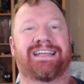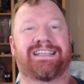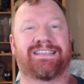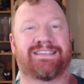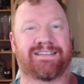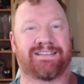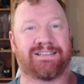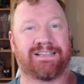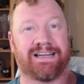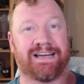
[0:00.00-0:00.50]

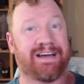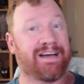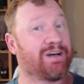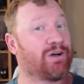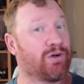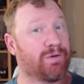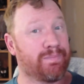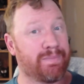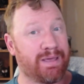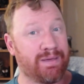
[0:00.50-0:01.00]
into the
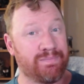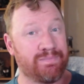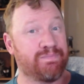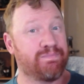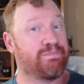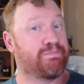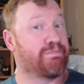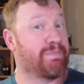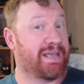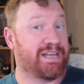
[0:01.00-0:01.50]
cleric, or
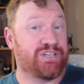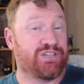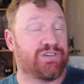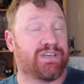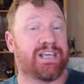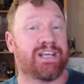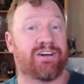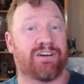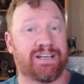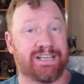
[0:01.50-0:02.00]
made you
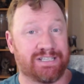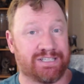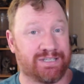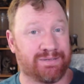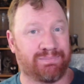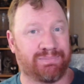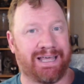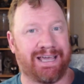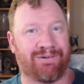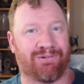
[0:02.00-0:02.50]
curious to play